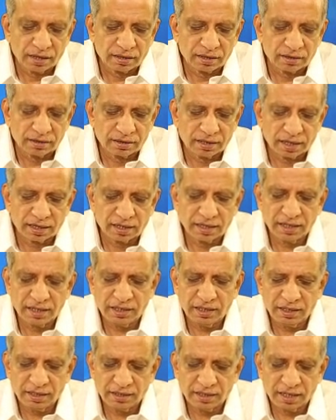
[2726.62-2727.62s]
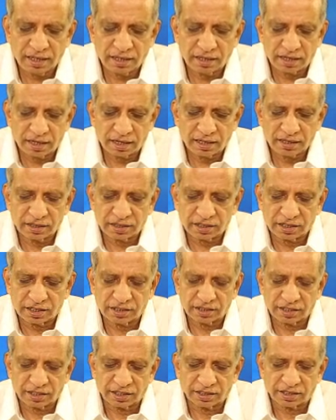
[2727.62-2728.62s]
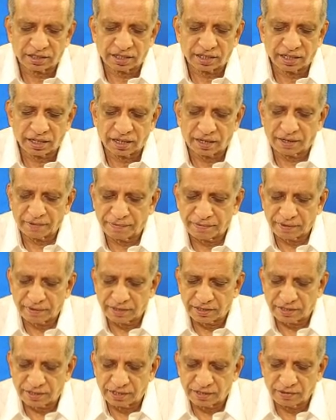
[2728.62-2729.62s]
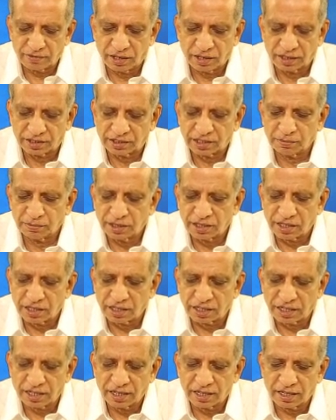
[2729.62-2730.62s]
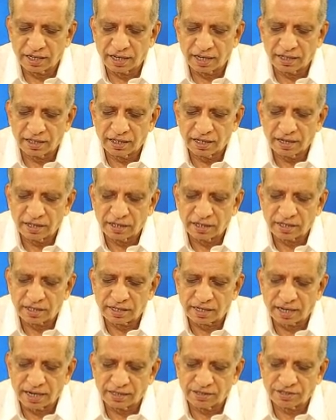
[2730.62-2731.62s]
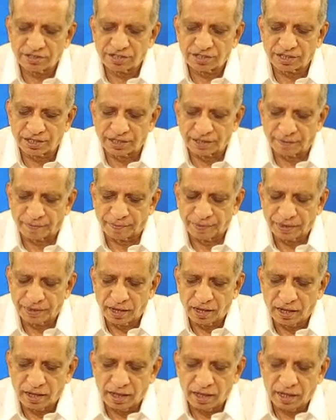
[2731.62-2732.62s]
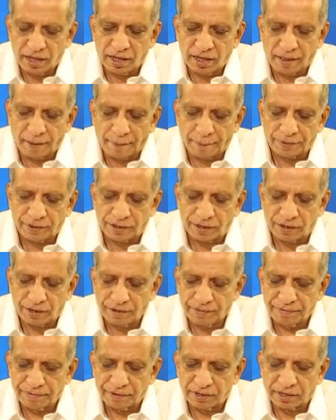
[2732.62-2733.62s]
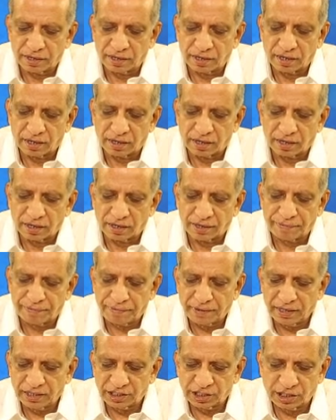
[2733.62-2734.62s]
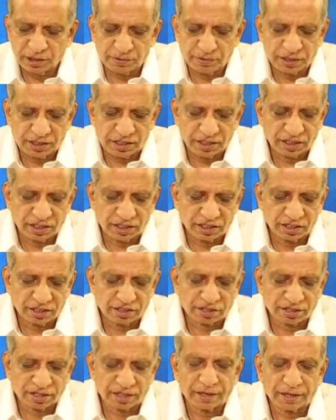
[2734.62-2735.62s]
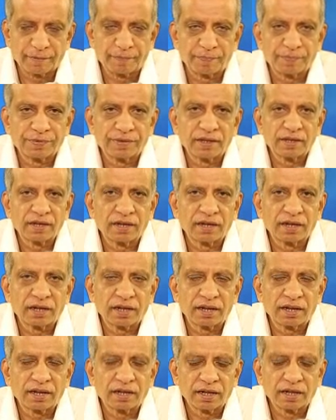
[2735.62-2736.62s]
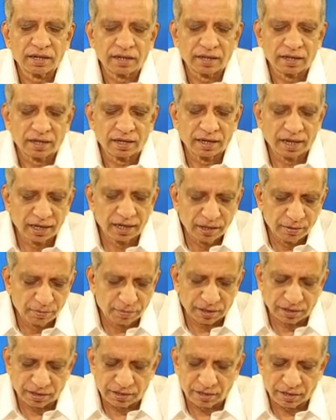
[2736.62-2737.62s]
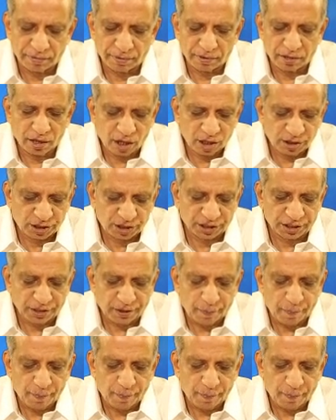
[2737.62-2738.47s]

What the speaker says: The greater than relation is irreflexive, asymmetrical, and transitive. If reflexivity is an element of logic,